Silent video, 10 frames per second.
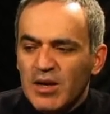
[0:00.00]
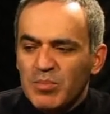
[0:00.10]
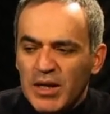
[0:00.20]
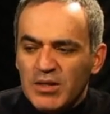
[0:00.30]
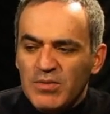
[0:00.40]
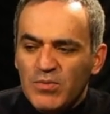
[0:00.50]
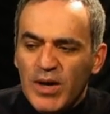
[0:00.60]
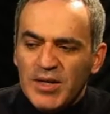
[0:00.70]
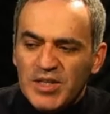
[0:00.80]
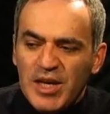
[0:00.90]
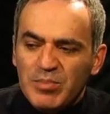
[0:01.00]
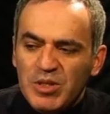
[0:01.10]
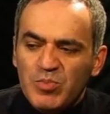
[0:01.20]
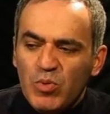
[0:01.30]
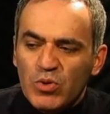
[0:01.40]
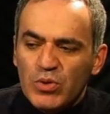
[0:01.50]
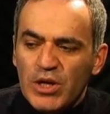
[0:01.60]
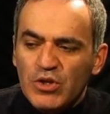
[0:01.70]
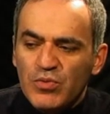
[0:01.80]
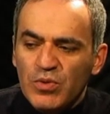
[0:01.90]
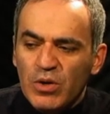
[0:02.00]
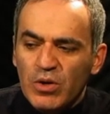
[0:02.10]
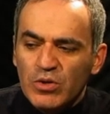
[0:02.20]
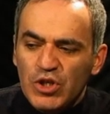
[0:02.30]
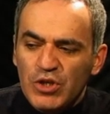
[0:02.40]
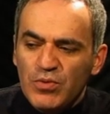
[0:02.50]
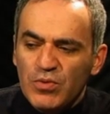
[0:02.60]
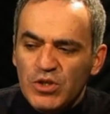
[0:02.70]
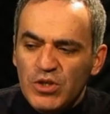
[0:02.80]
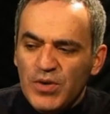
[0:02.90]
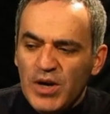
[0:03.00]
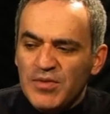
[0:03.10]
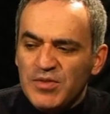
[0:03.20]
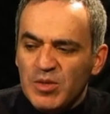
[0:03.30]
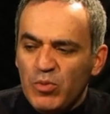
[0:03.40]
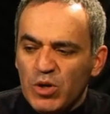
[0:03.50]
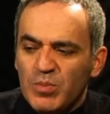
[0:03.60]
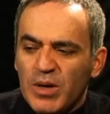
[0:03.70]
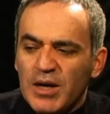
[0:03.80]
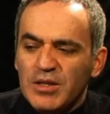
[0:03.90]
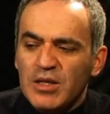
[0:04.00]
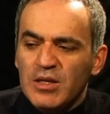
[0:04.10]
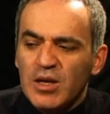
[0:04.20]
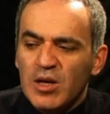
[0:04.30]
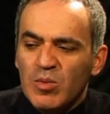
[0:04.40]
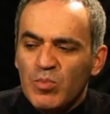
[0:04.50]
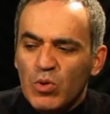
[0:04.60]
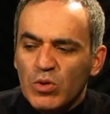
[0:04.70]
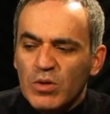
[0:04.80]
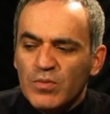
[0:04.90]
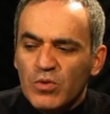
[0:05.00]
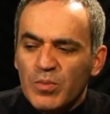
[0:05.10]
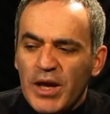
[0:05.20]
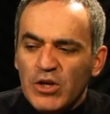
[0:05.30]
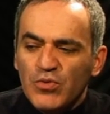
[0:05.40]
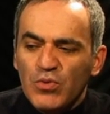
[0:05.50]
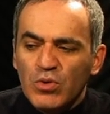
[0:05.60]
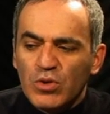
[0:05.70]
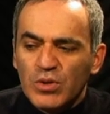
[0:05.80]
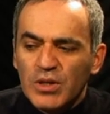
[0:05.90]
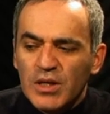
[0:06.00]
But if white kept this pawn on g5 supported by the pawn from h4,